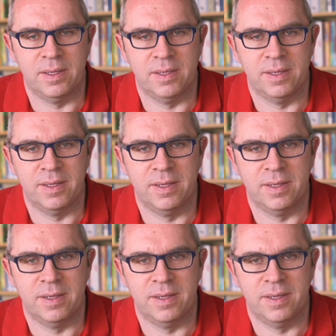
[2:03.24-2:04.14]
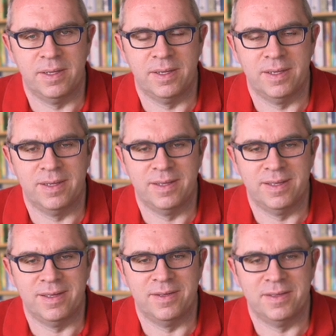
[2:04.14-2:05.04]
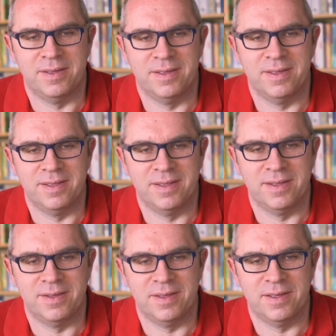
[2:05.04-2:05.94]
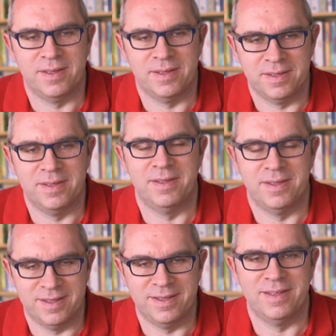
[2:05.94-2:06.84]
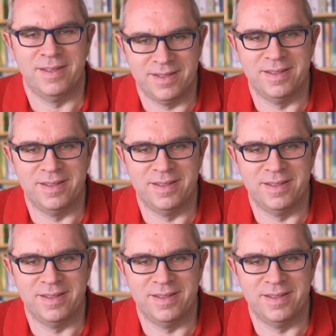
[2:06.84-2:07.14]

The person shown says nothing.